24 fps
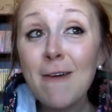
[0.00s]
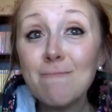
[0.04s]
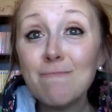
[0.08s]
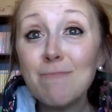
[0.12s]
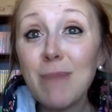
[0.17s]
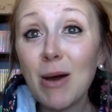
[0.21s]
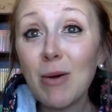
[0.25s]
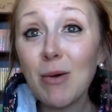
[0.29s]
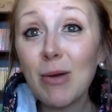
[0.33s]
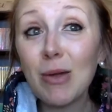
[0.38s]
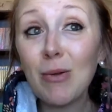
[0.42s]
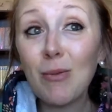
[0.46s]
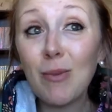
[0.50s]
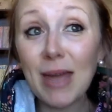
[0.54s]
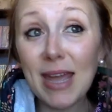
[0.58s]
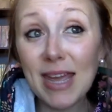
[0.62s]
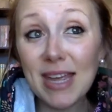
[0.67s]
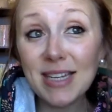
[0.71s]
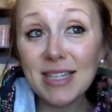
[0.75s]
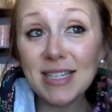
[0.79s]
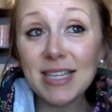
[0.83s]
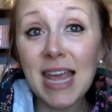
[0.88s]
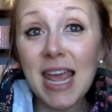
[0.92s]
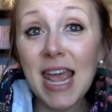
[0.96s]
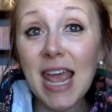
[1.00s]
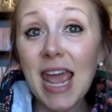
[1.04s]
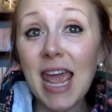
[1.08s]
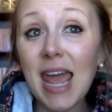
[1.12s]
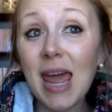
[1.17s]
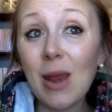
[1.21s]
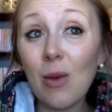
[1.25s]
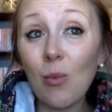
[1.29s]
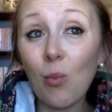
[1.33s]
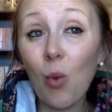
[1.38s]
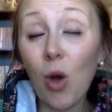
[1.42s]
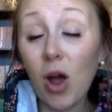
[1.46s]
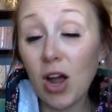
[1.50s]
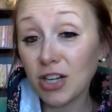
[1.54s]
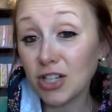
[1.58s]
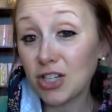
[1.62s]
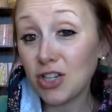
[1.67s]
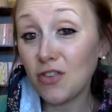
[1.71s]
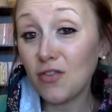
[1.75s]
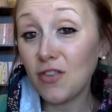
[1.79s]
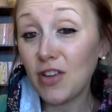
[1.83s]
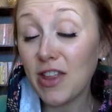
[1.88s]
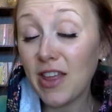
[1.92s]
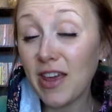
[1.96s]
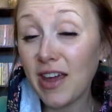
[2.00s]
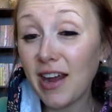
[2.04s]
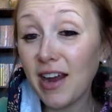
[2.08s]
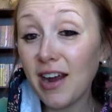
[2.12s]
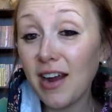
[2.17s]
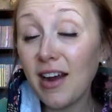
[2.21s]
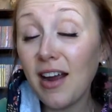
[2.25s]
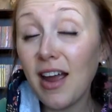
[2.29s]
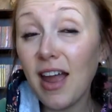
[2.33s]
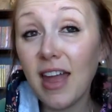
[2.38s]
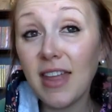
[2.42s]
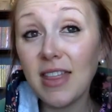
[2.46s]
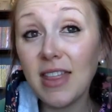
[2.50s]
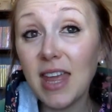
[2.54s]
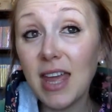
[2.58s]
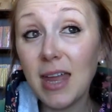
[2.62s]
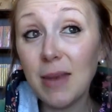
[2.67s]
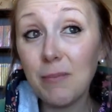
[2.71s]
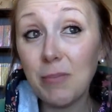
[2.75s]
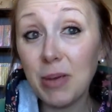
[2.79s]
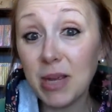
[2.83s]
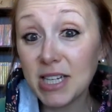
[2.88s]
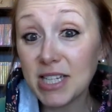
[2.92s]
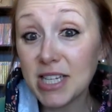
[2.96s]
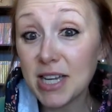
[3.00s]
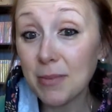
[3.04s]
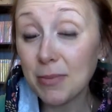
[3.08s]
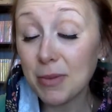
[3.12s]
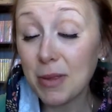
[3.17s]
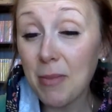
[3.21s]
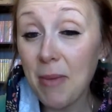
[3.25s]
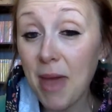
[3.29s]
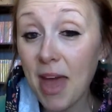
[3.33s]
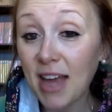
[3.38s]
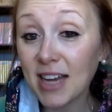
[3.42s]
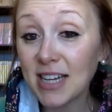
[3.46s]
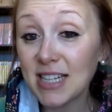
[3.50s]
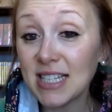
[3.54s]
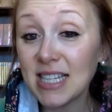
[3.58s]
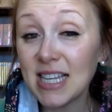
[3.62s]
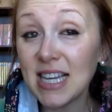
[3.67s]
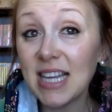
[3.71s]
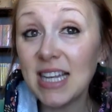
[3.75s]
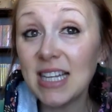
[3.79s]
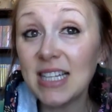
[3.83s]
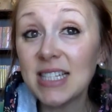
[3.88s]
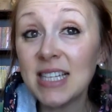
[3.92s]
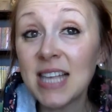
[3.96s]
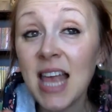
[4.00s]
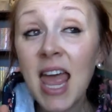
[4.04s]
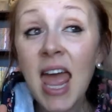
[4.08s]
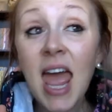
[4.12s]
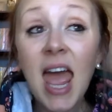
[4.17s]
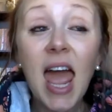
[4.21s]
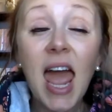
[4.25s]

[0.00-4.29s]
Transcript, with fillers: but we went and walked over there and then picked up the magazines